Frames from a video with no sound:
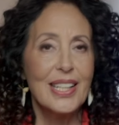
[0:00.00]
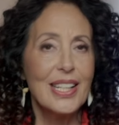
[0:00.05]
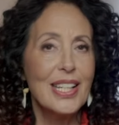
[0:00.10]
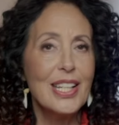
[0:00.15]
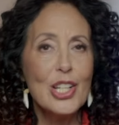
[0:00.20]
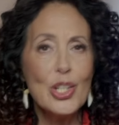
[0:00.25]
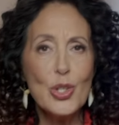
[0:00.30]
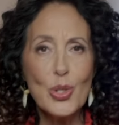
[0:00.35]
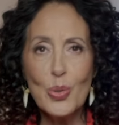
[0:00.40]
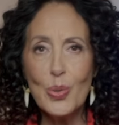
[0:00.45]

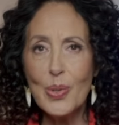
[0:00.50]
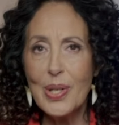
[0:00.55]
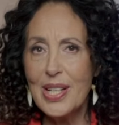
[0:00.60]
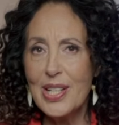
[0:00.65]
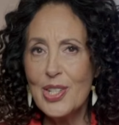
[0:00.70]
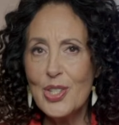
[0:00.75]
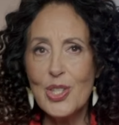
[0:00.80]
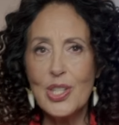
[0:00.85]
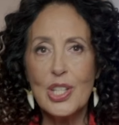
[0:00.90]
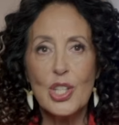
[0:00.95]
Kingi
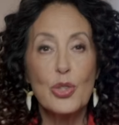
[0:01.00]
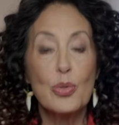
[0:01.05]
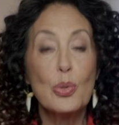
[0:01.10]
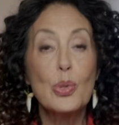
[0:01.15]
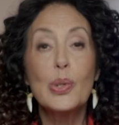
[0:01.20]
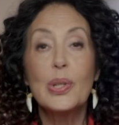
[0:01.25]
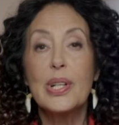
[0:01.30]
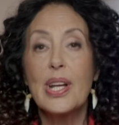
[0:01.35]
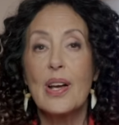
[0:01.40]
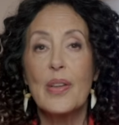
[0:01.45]
Tūheitia
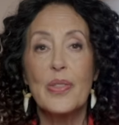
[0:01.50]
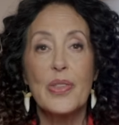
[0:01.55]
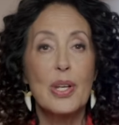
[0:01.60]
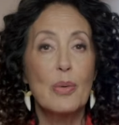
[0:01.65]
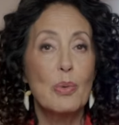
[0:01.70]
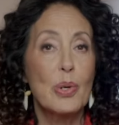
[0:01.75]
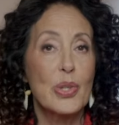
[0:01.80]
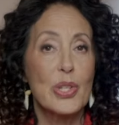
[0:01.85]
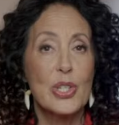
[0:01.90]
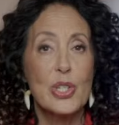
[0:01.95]
threw it out
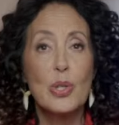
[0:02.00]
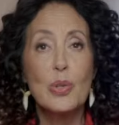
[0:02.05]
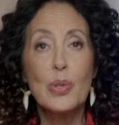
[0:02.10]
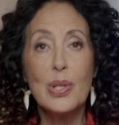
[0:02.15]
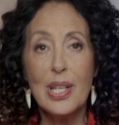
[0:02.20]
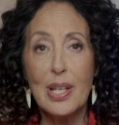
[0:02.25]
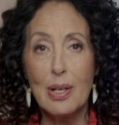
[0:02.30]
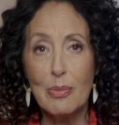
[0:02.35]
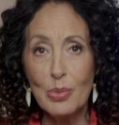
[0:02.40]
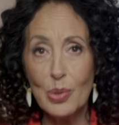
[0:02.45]
there with his
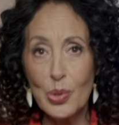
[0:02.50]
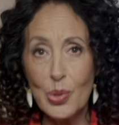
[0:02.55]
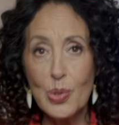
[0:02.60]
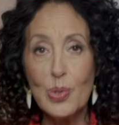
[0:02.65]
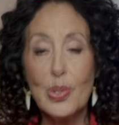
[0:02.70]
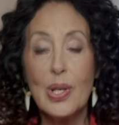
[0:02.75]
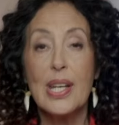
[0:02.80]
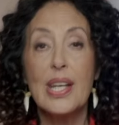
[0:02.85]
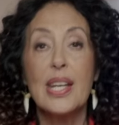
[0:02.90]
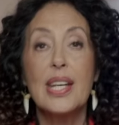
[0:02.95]
hui
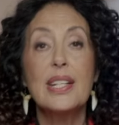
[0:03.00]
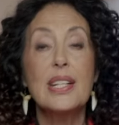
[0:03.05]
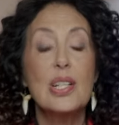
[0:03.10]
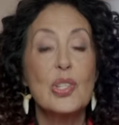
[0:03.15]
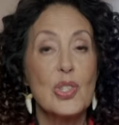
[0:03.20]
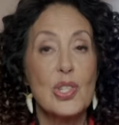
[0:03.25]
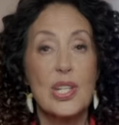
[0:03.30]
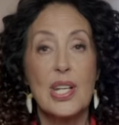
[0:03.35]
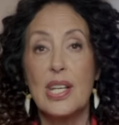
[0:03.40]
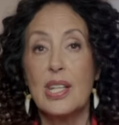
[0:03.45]
amotu and
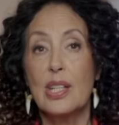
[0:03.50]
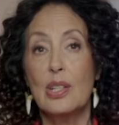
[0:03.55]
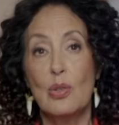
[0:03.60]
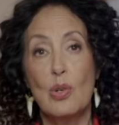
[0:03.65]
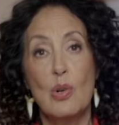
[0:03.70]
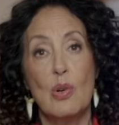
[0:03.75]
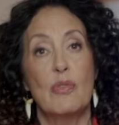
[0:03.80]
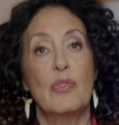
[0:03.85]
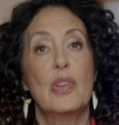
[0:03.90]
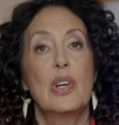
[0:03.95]
it's
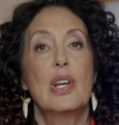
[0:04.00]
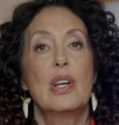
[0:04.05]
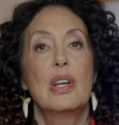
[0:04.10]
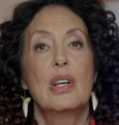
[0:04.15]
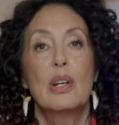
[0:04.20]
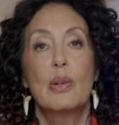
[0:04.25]
taken off.